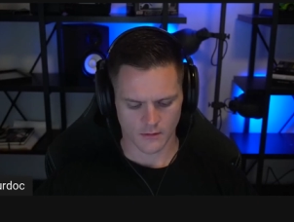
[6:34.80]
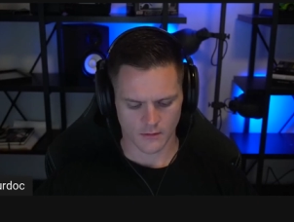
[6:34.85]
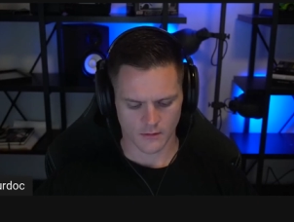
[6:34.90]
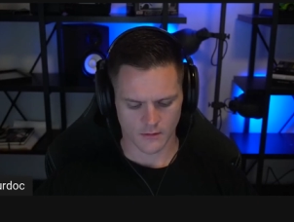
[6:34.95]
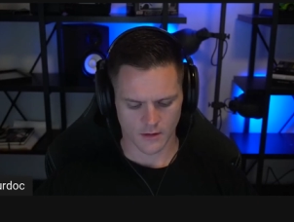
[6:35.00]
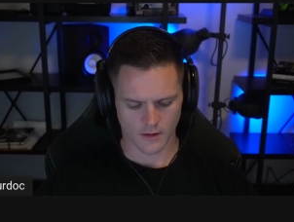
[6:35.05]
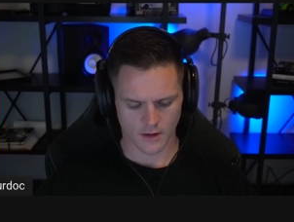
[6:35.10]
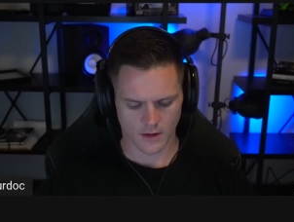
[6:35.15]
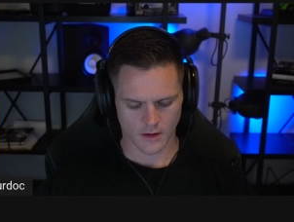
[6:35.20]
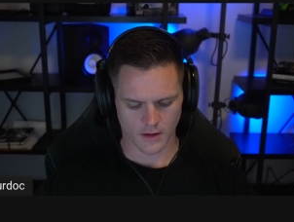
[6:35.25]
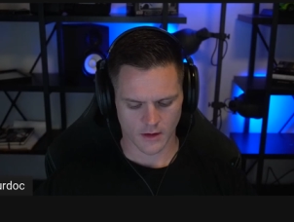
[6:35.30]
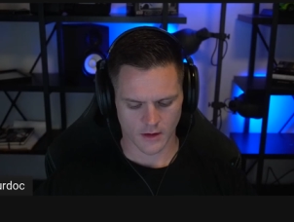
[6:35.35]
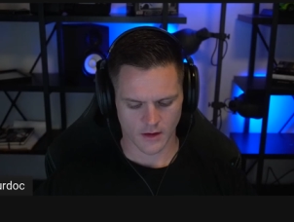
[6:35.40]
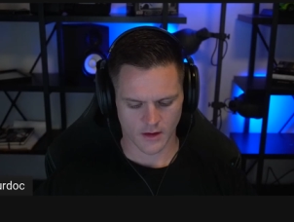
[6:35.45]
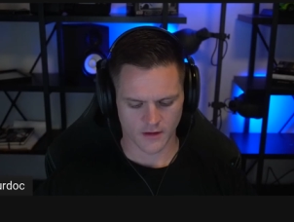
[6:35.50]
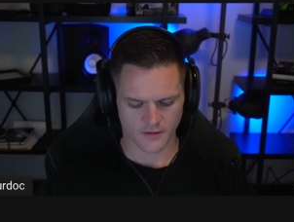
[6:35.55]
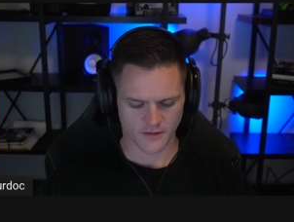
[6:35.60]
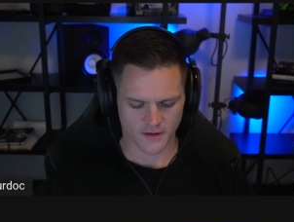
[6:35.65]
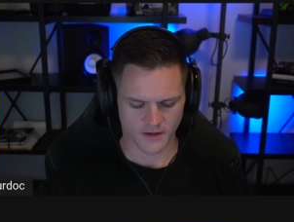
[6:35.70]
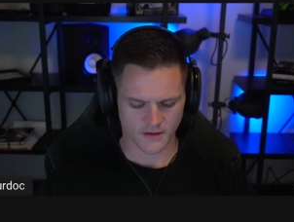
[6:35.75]
and, and
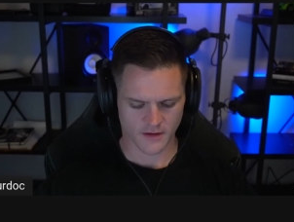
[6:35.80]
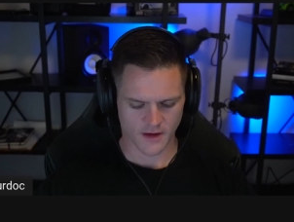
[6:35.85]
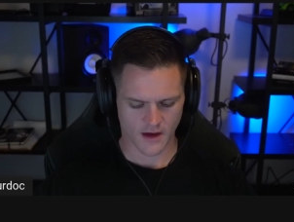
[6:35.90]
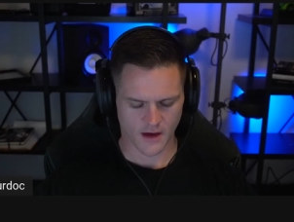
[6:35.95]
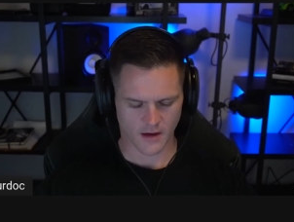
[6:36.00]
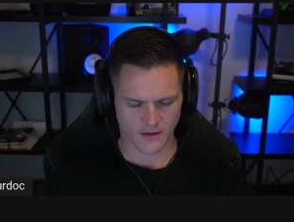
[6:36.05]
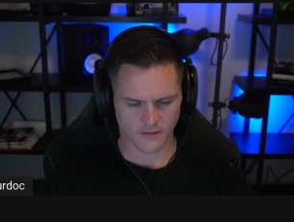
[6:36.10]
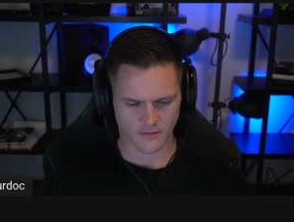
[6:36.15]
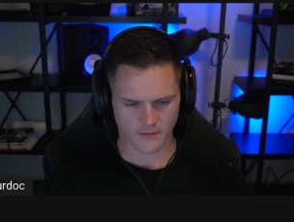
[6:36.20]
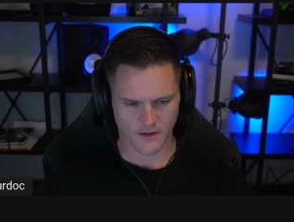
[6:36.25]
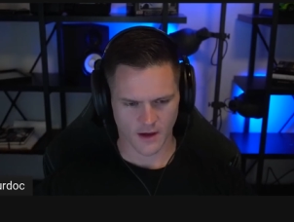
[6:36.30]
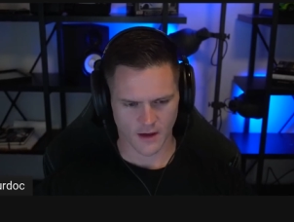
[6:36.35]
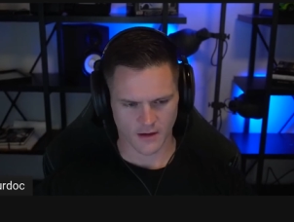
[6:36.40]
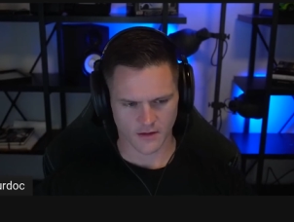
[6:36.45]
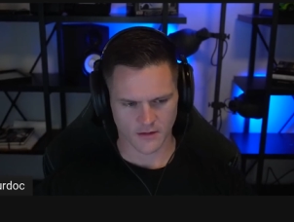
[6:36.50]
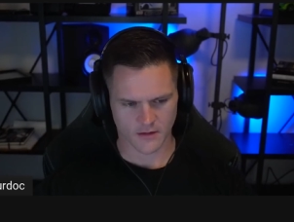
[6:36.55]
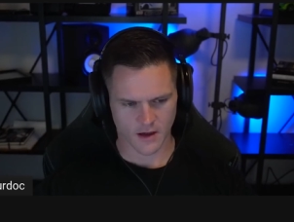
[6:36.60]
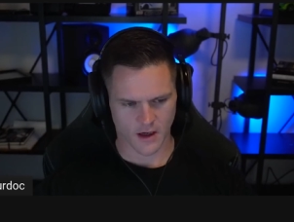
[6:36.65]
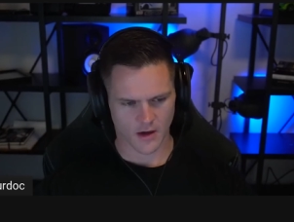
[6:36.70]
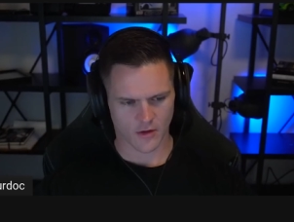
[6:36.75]
I think that
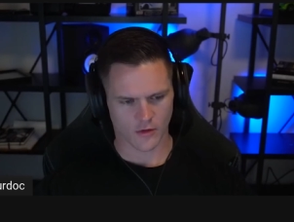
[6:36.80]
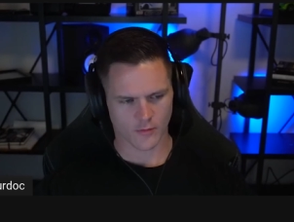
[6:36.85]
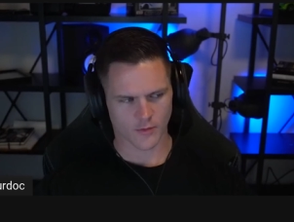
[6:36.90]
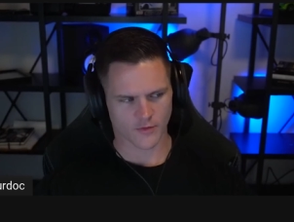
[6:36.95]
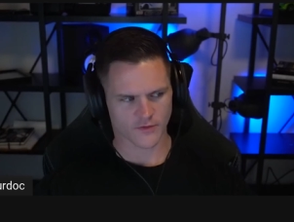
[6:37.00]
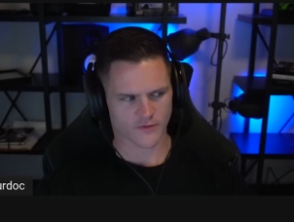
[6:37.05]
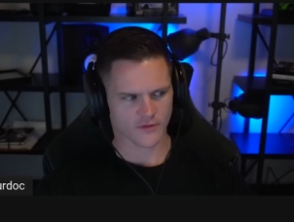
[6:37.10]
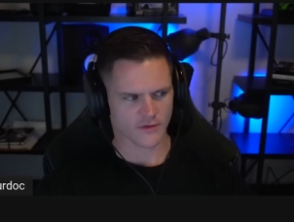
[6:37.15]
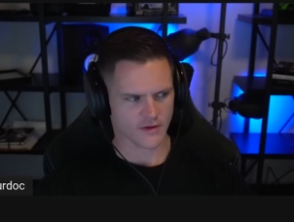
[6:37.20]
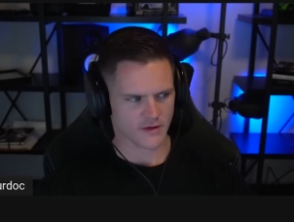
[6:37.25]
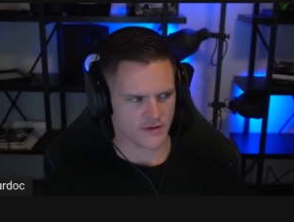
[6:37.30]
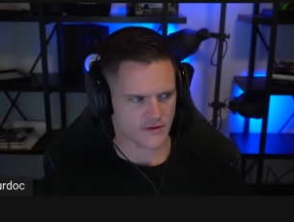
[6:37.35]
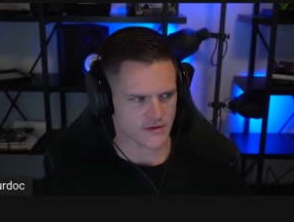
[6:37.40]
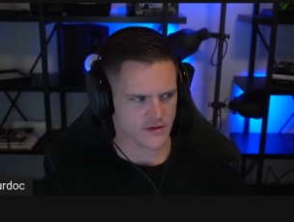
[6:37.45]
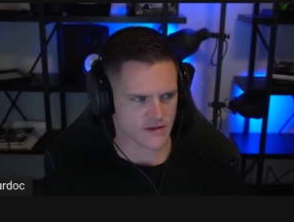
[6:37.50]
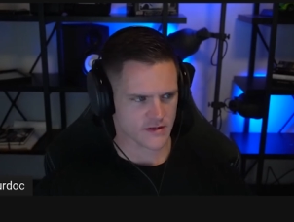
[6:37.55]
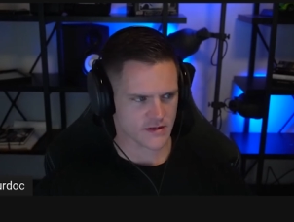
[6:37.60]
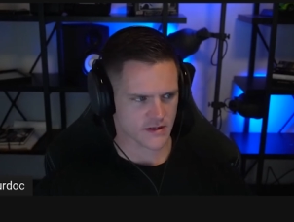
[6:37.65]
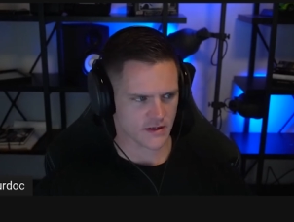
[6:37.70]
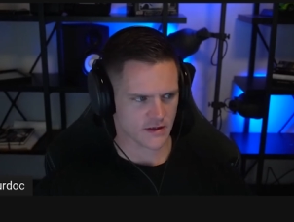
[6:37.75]
that kind of almost leads
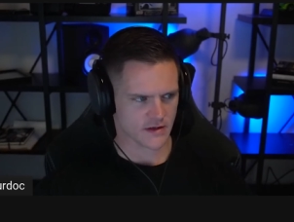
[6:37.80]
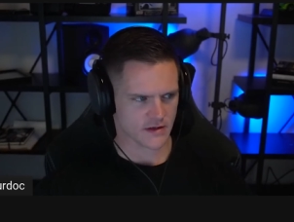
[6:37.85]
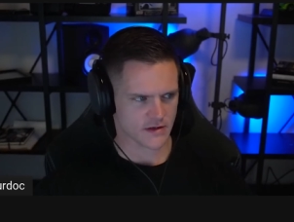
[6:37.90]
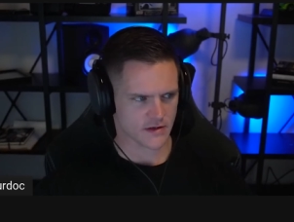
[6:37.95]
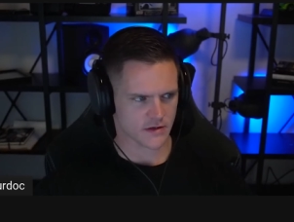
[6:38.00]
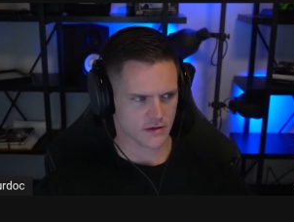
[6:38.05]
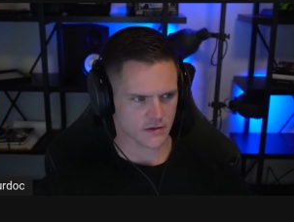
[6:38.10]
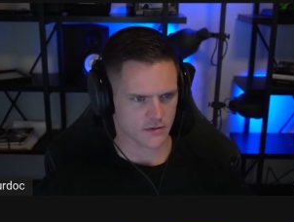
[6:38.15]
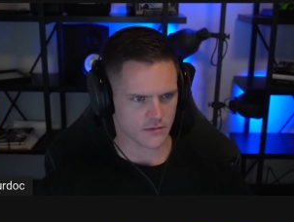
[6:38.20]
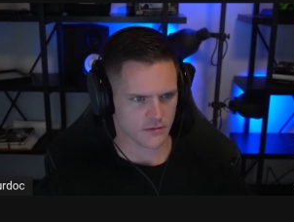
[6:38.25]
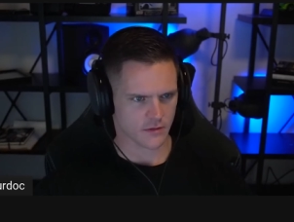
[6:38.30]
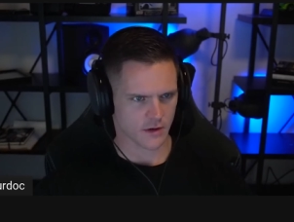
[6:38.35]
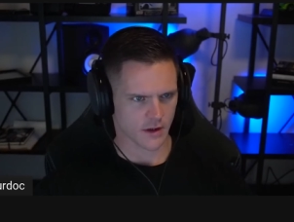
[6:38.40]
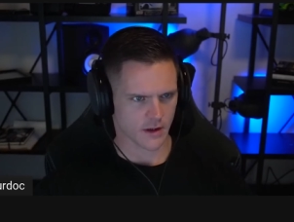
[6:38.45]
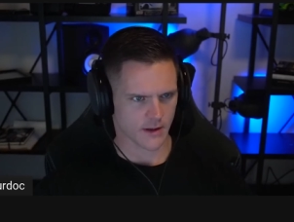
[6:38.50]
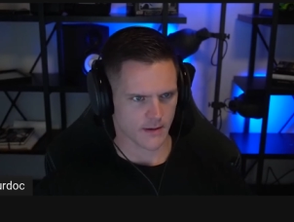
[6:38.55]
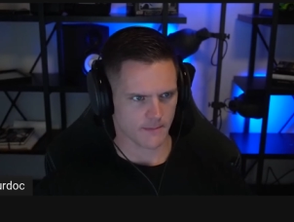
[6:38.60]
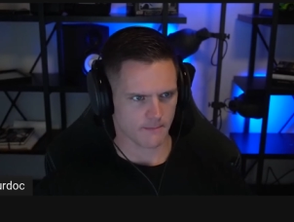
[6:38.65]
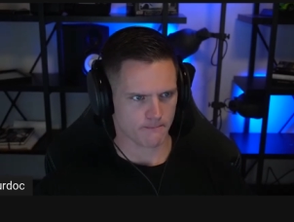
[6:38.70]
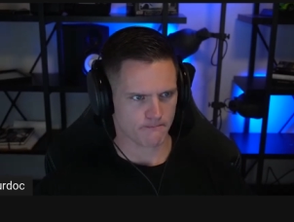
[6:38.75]
us into
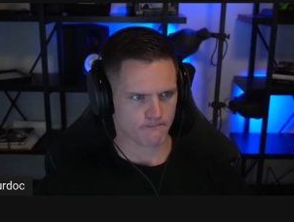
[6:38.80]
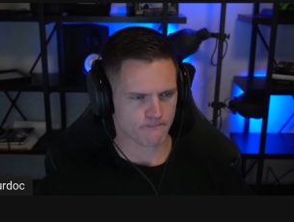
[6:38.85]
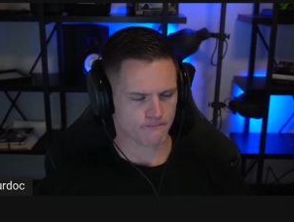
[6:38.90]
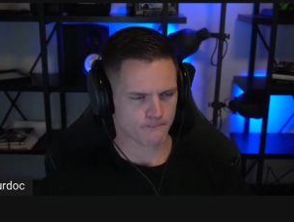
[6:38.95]
um,